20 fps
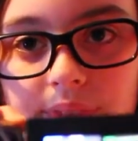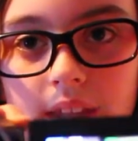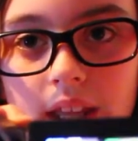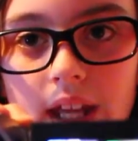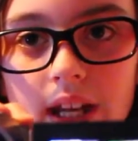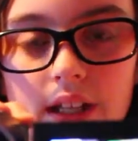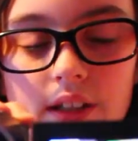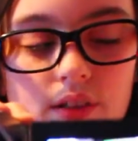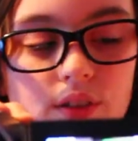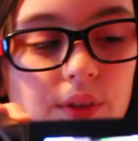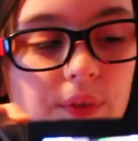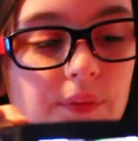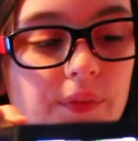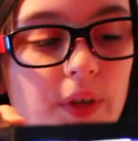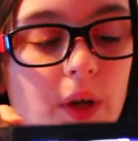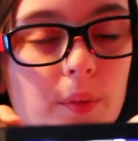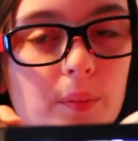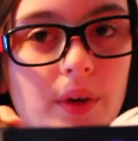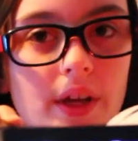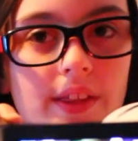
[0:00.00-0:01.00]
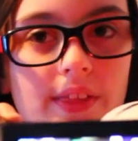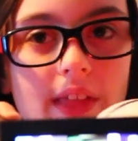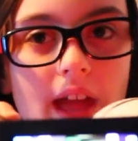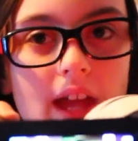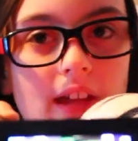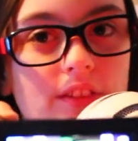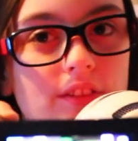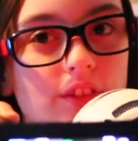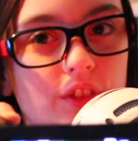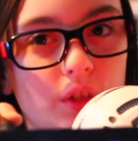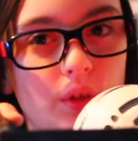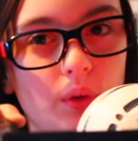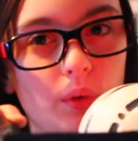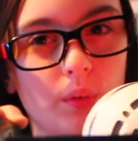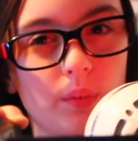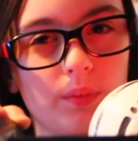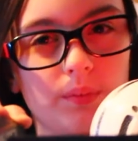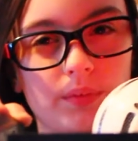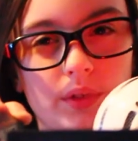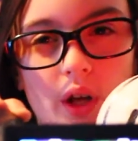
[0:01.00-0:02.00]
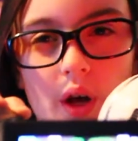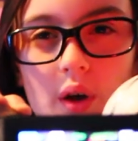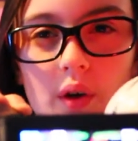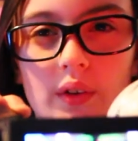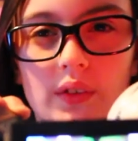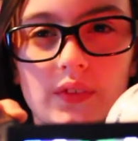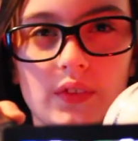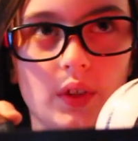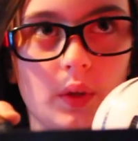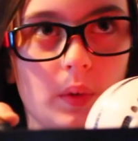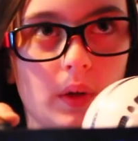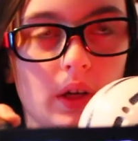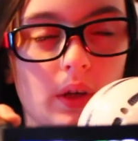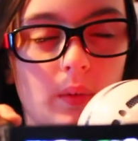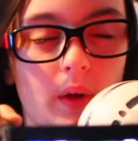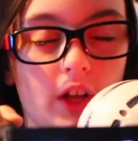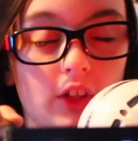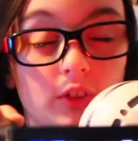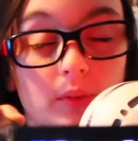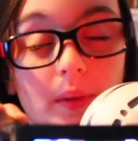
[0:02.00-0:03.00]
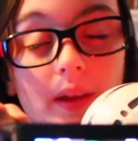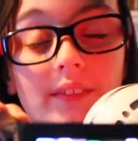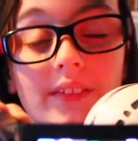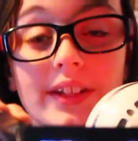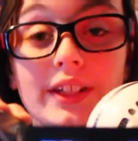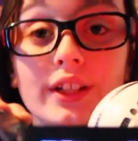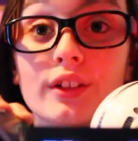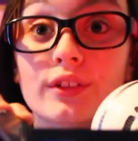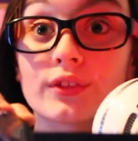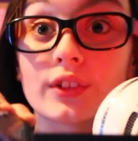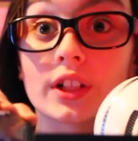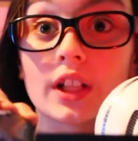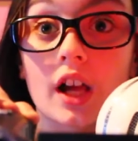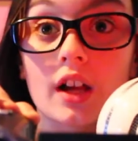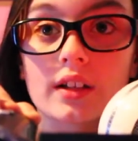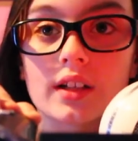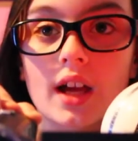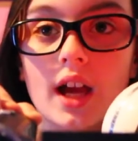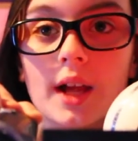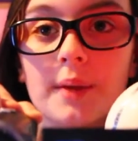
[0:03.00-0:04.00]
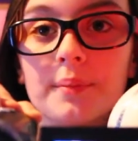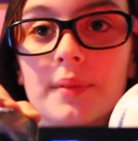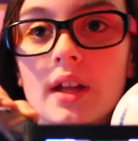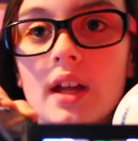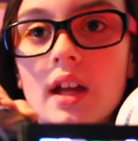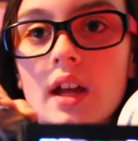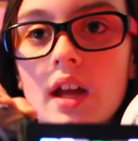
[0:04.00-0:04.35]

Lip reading: that I used to film with. As you know, if you were watching my videos for a long time.